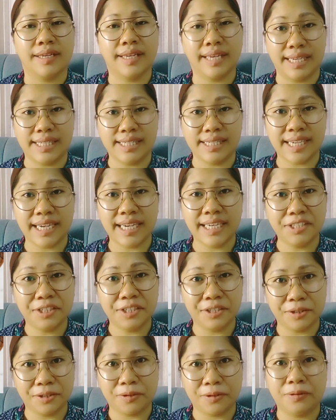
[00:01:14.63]
Yes, I
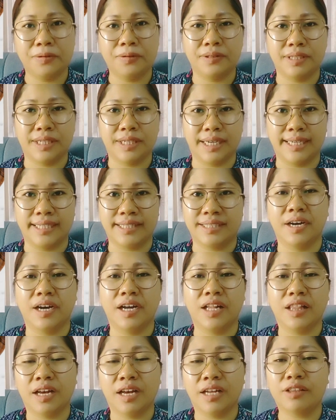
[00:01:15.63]
know that
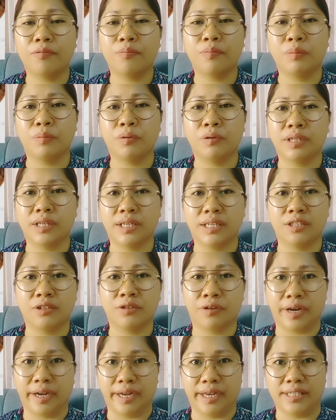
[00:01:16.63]
a lot of people eat
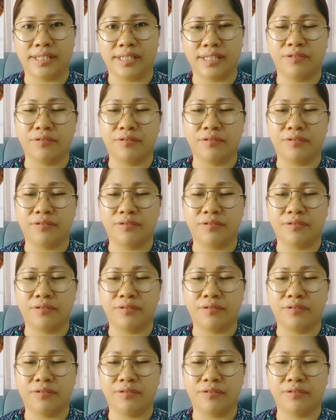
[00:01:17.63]
rice.